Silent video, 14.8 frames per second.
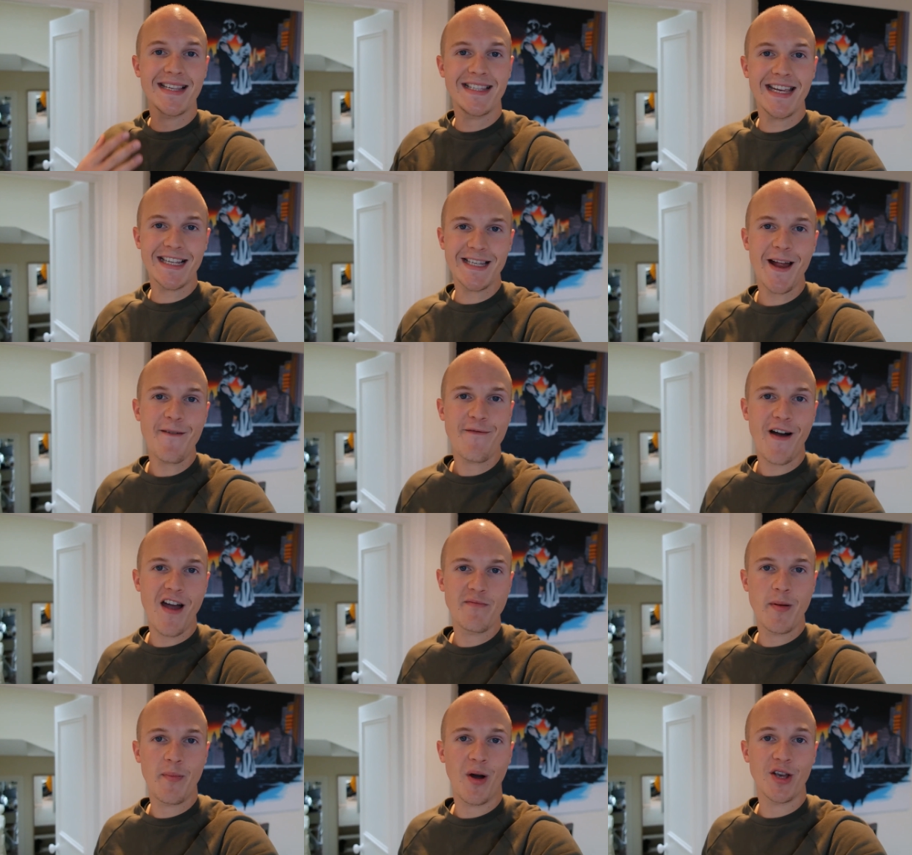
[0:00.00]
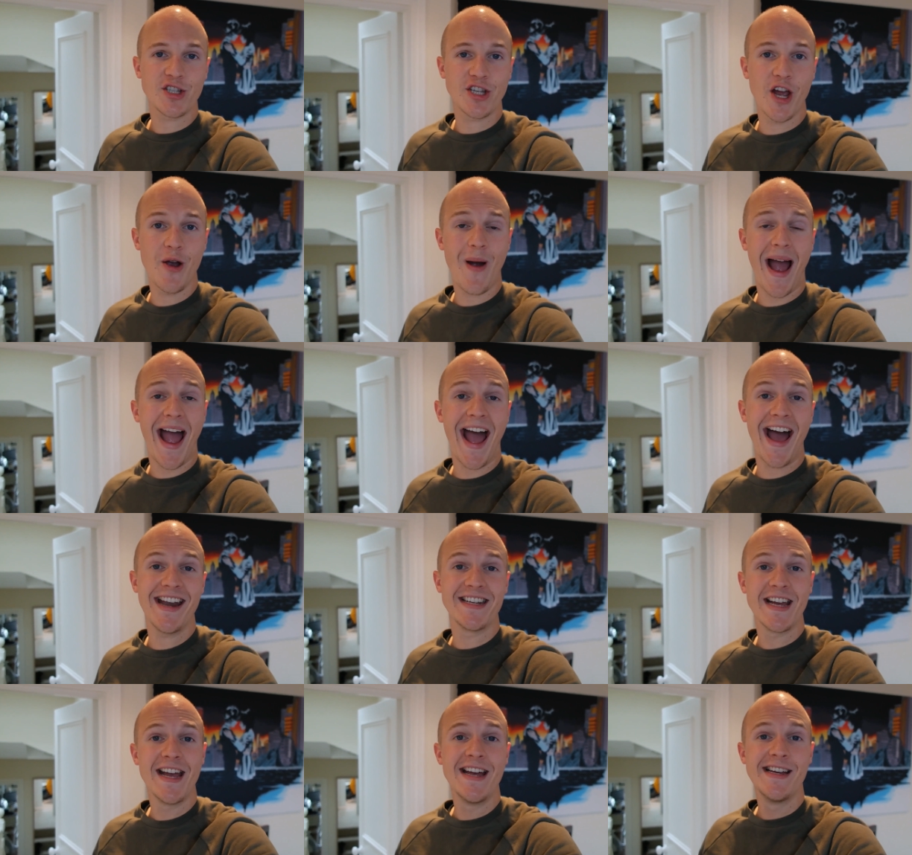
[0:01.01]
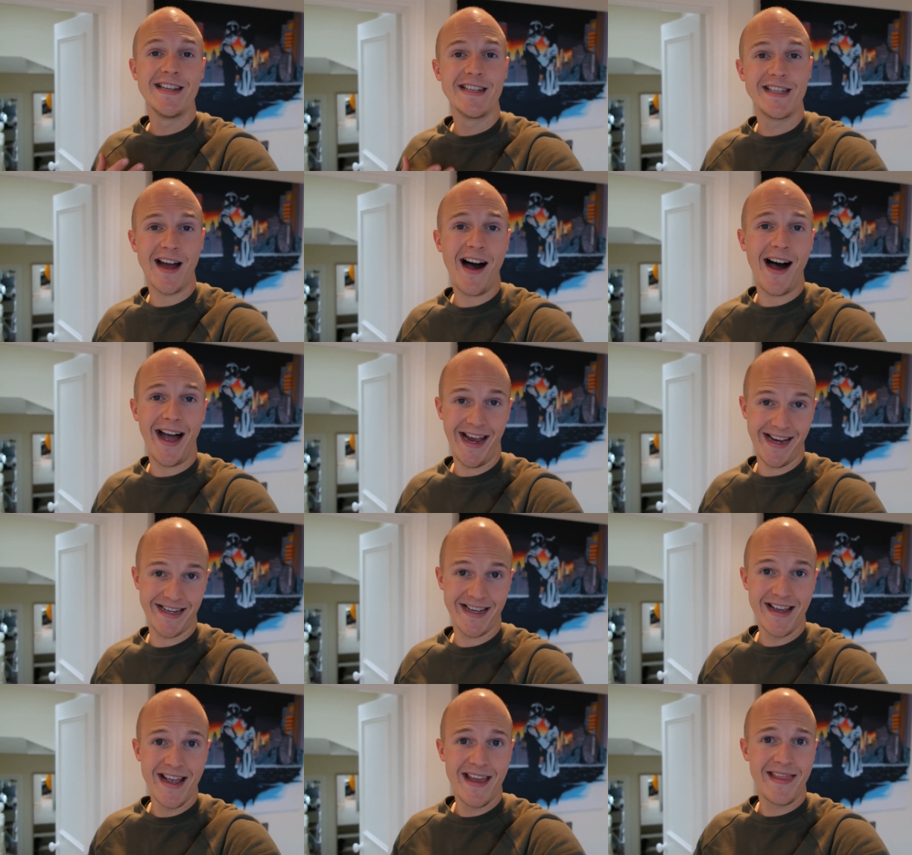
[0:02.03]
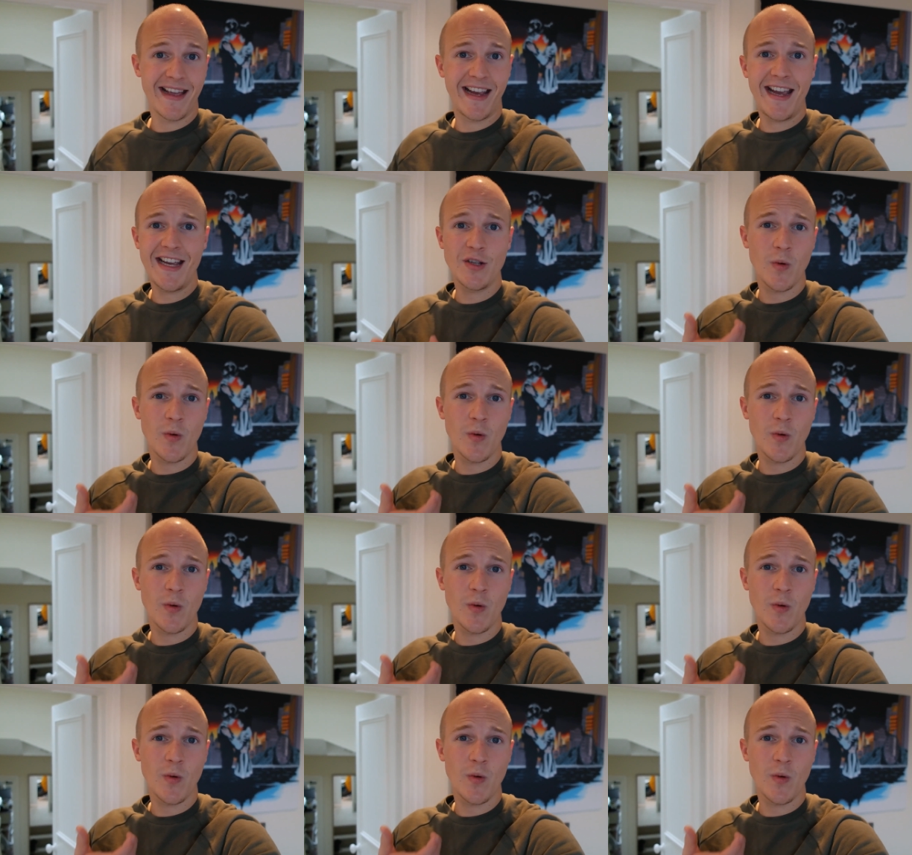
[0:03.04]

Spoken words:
695 Biposto had died. The keys